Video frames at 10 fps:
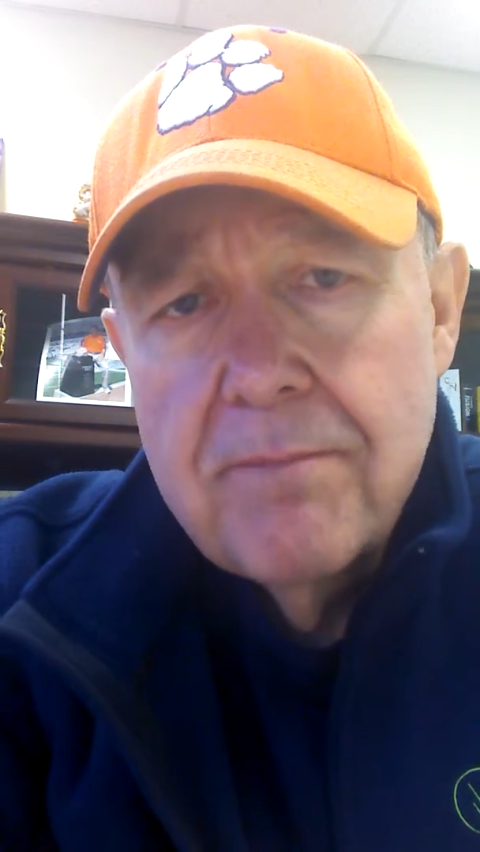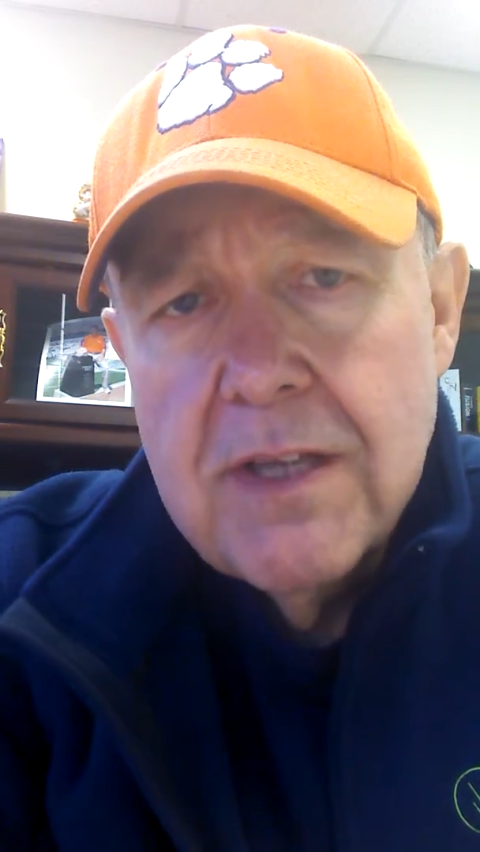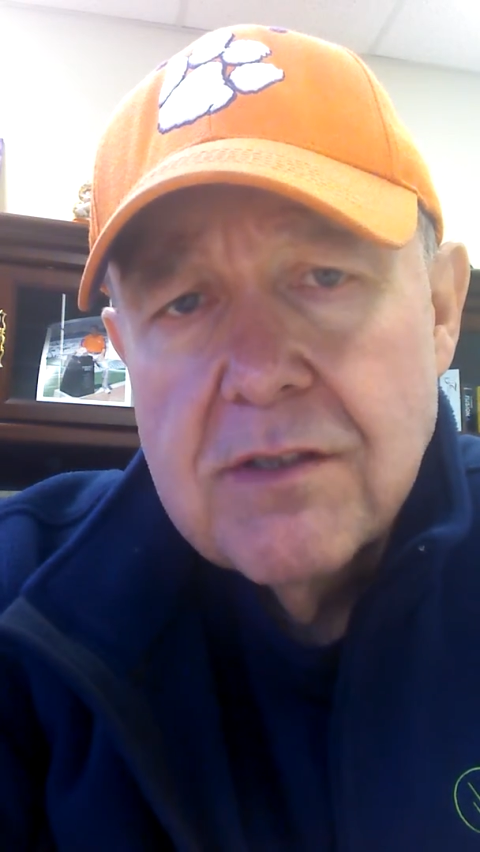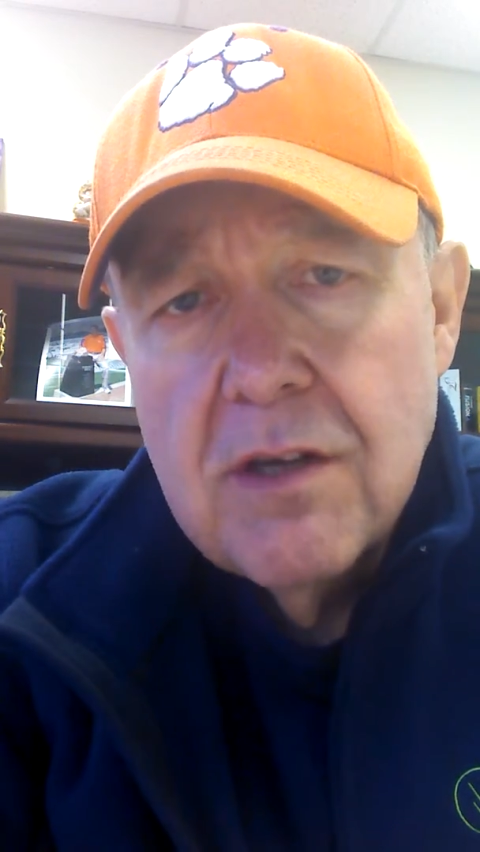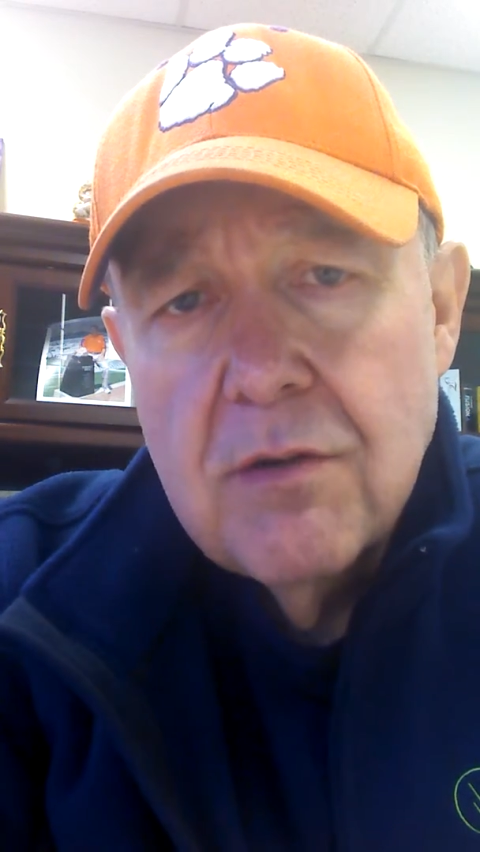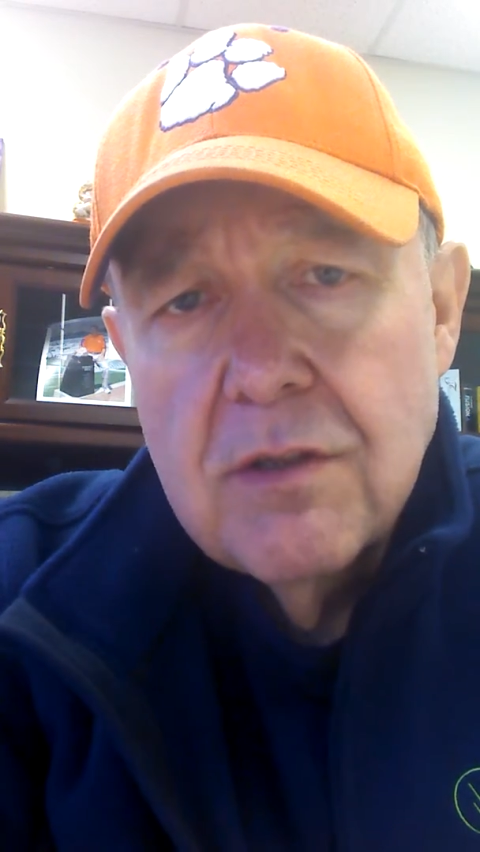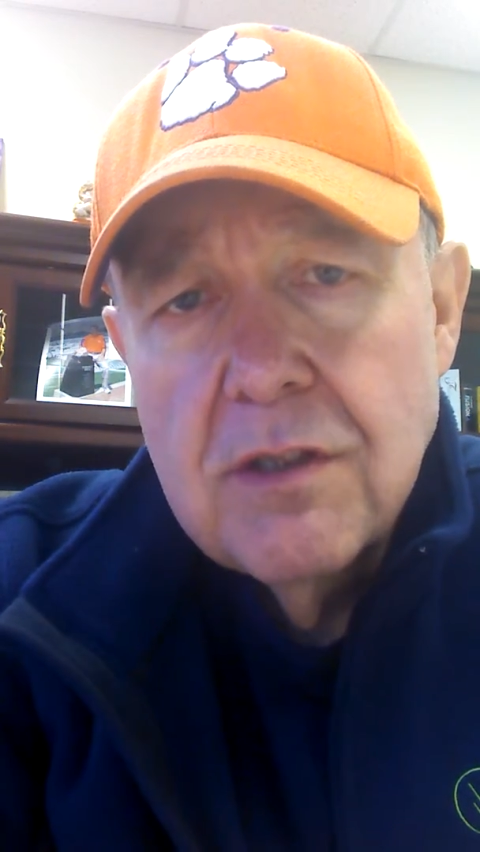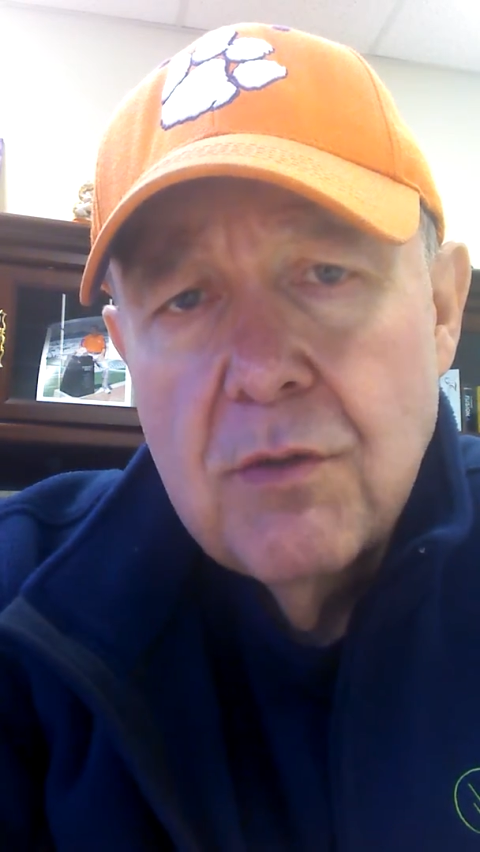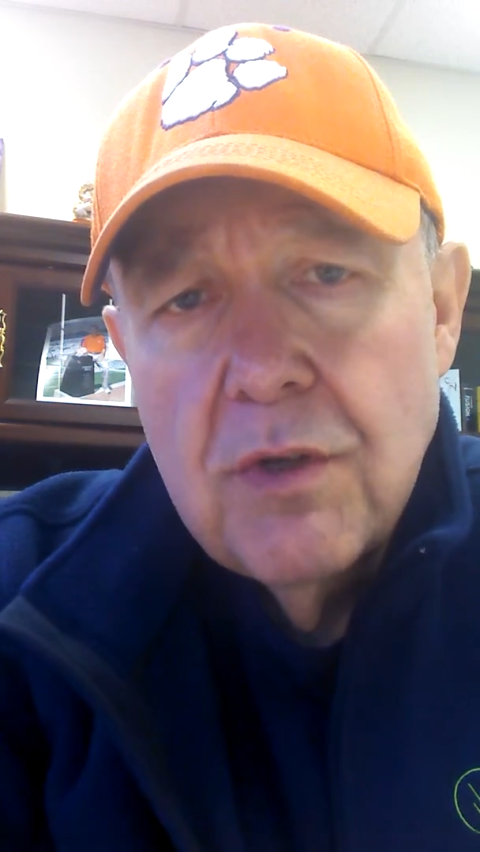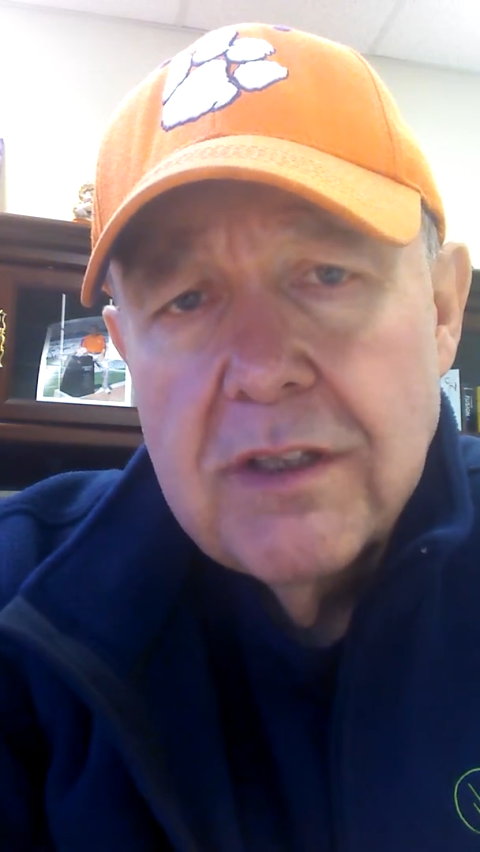So
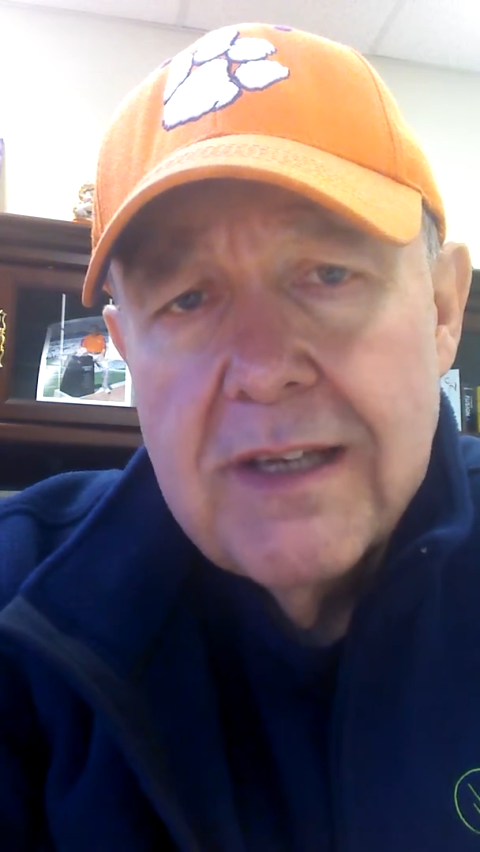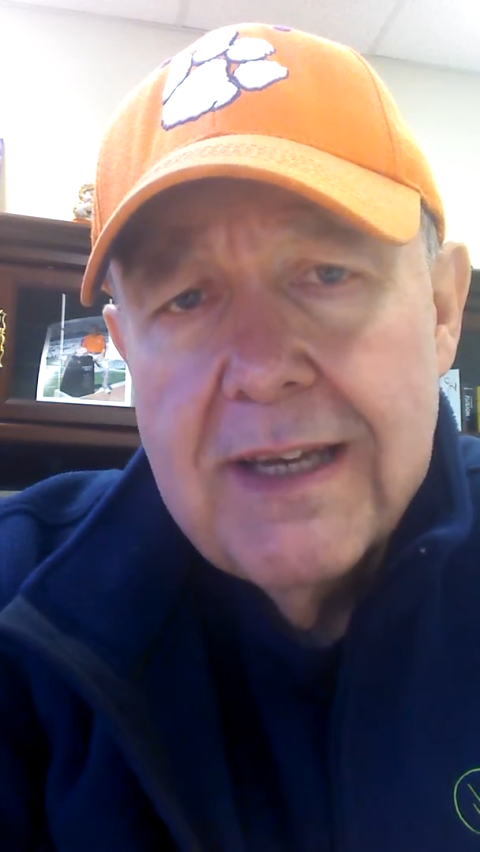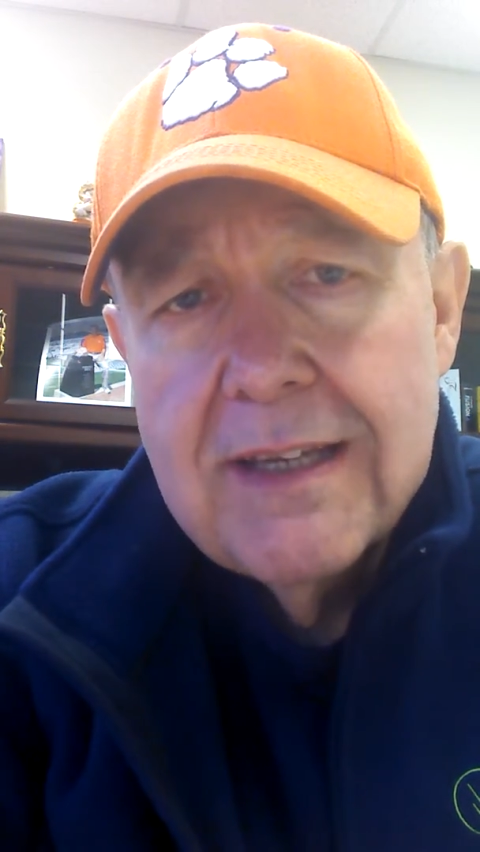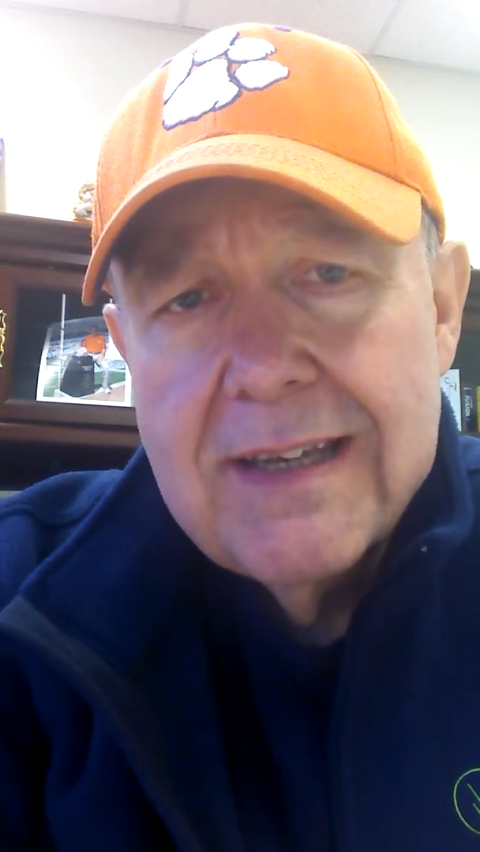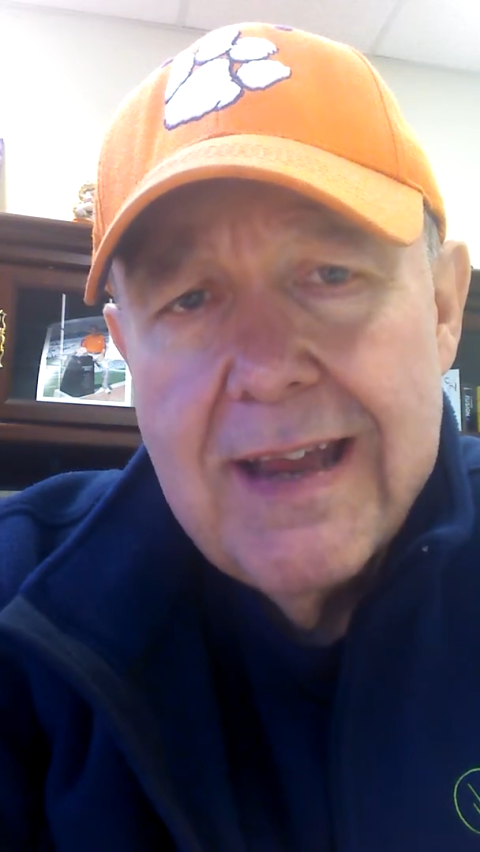you want to take it